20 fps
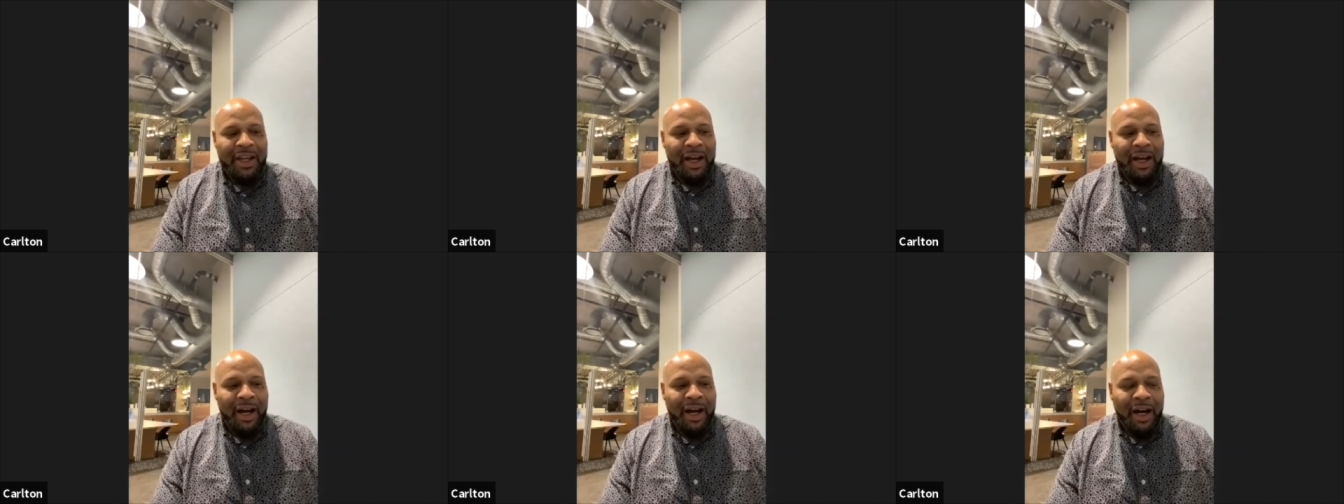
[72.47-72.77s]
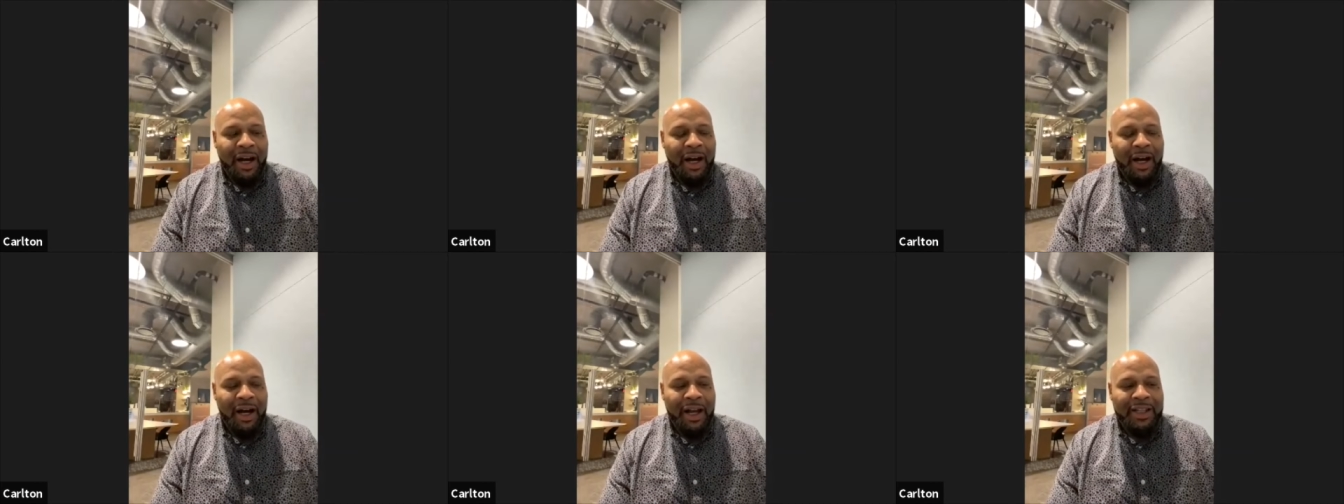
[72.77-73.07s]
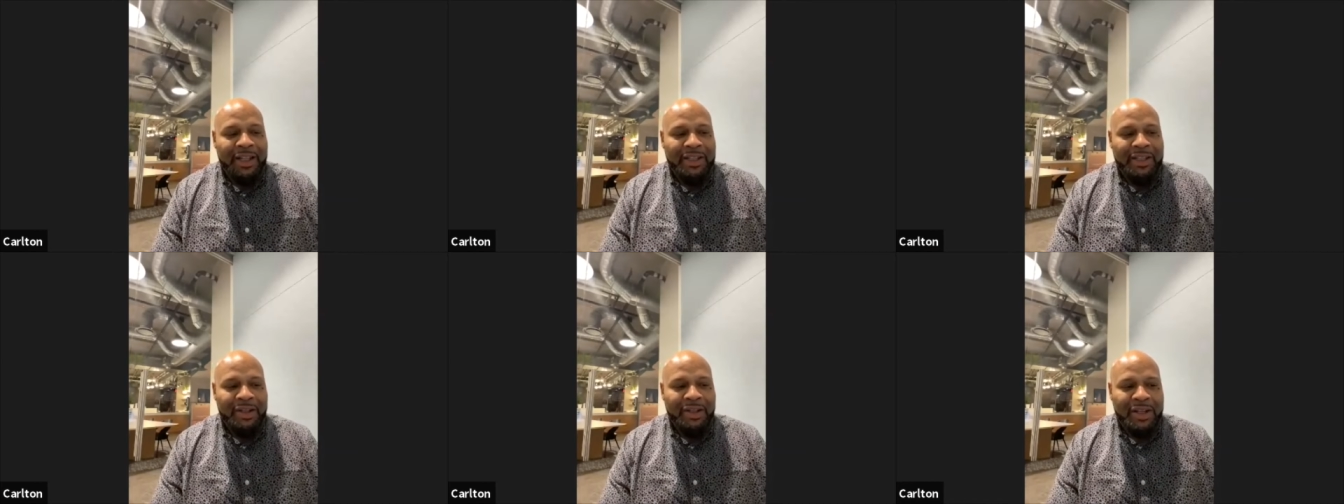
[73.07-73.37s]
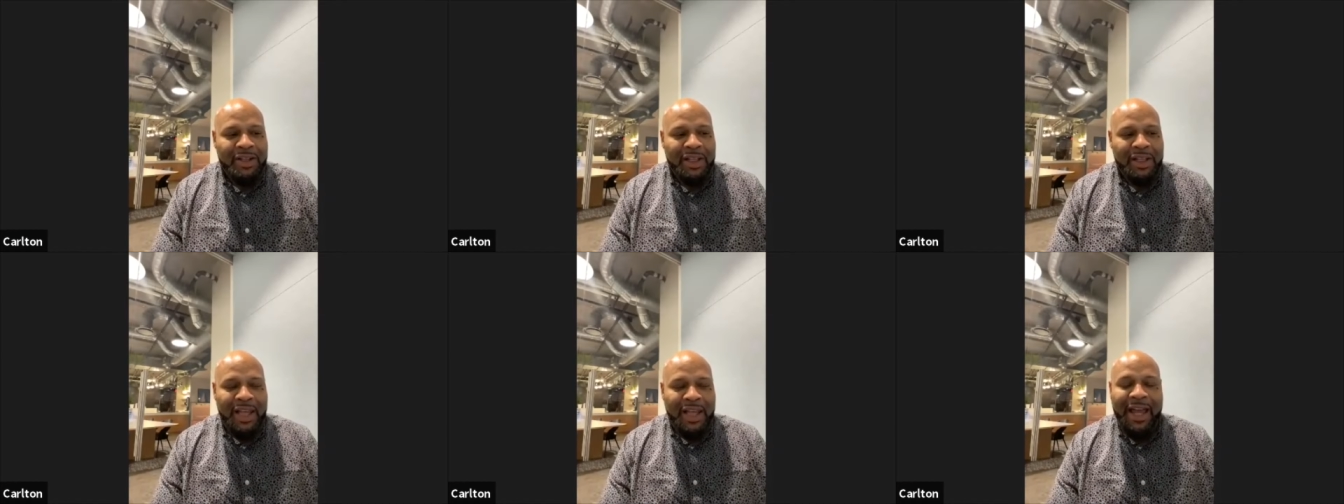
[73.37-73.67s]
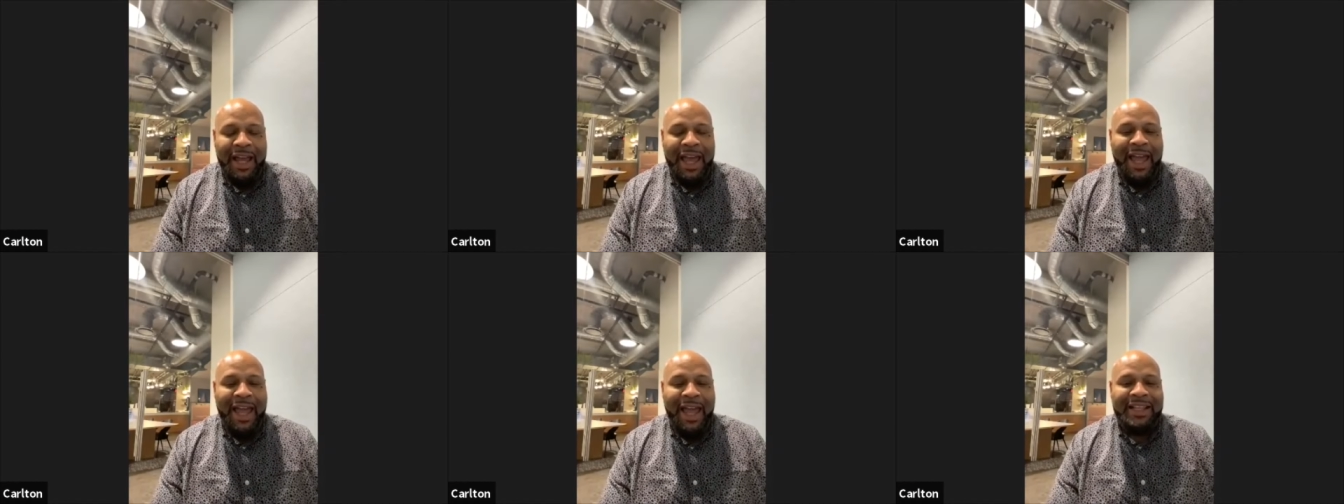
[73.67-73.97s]
And so there's a lot
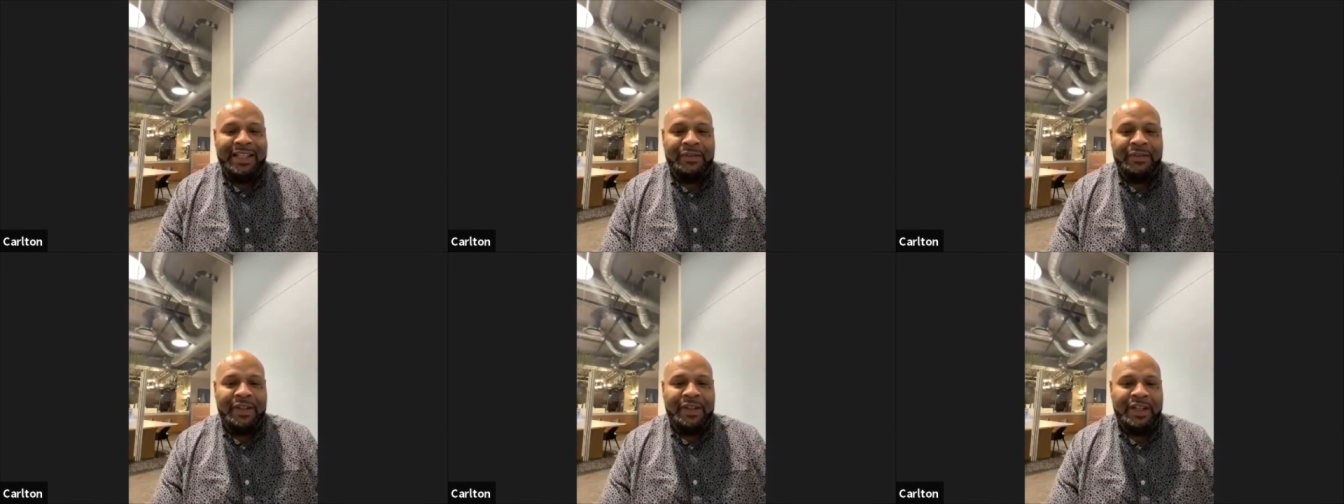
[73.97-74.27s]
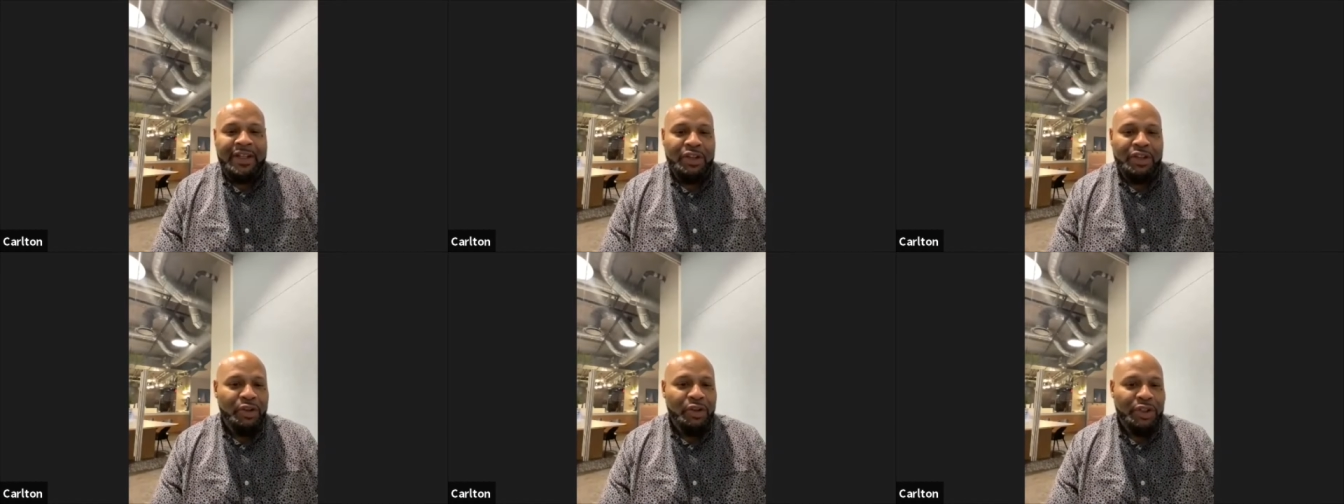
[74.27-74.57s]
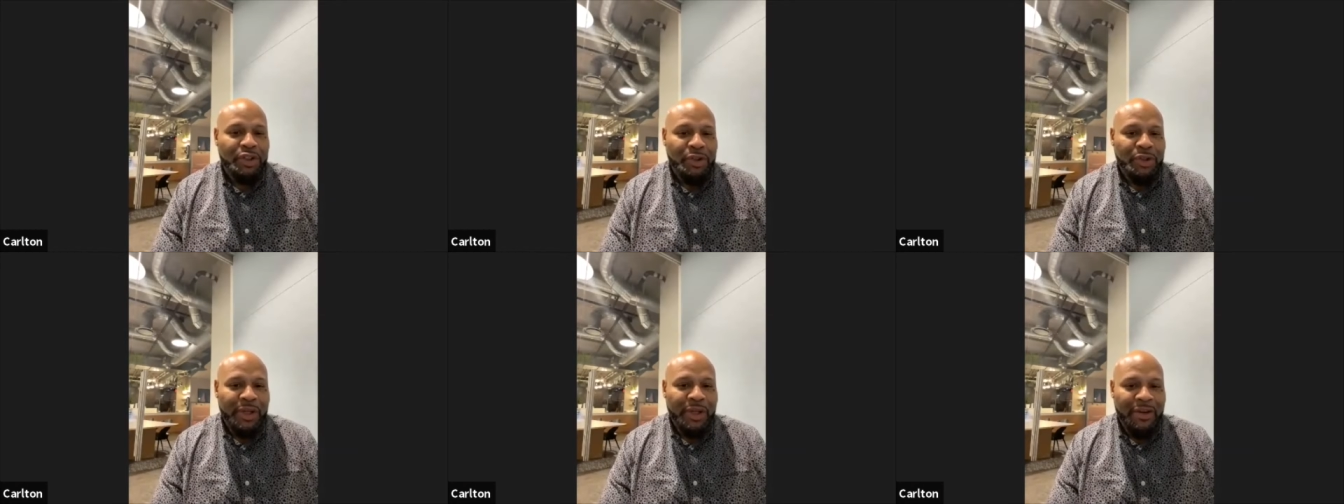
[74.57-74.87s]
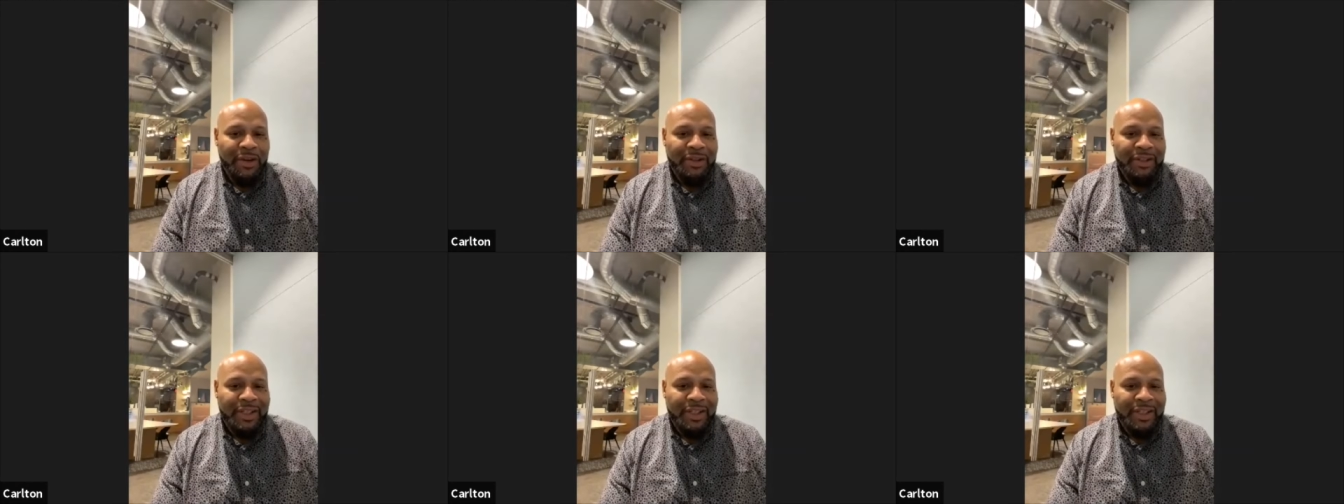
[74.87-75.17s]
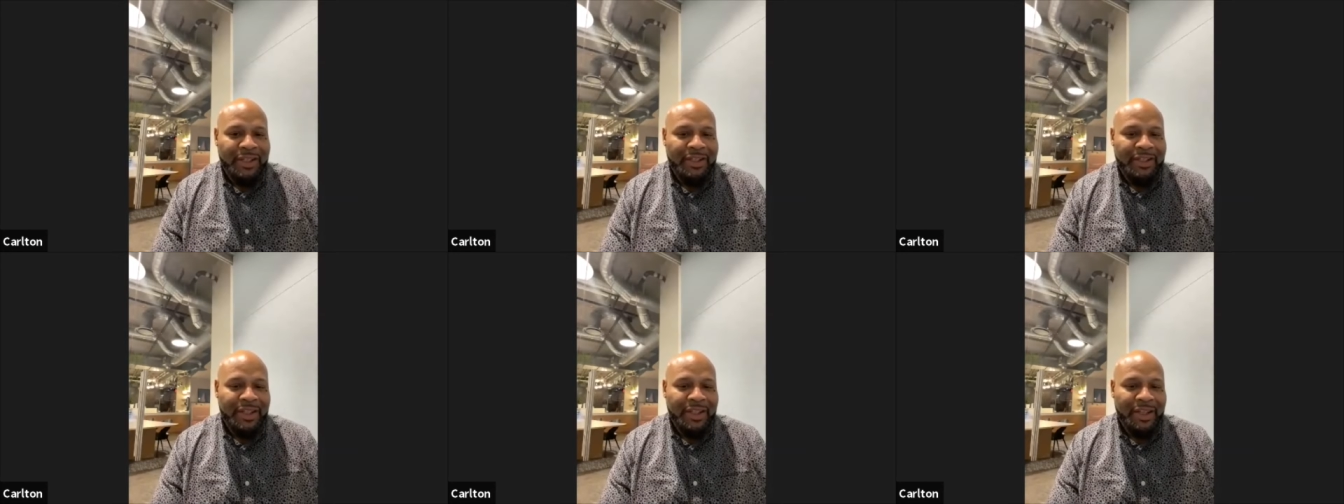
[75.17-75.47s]
of activities you can do here in
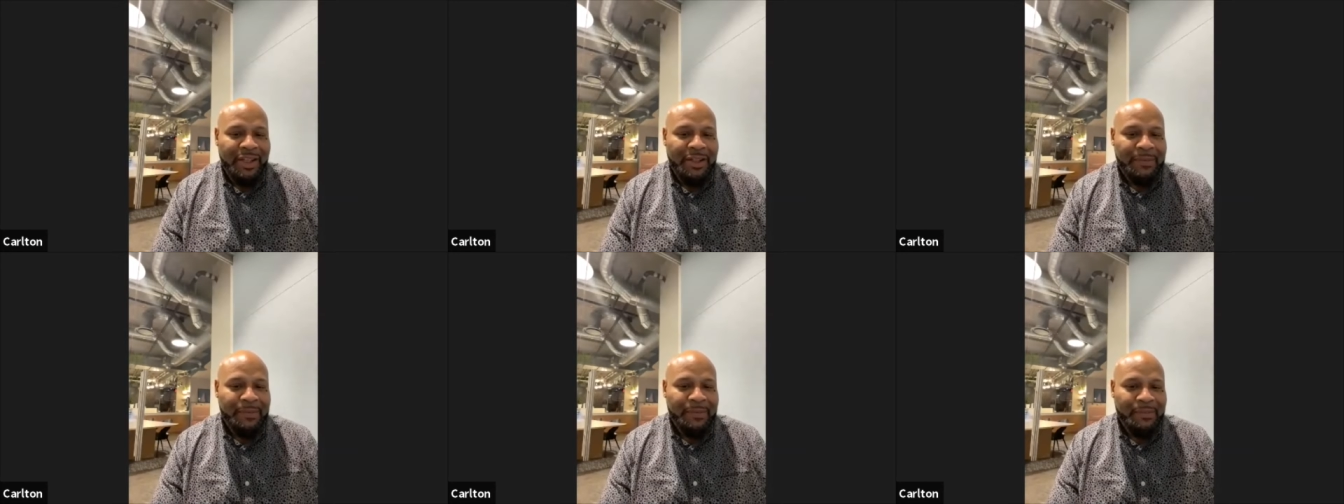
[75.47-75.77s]
DC.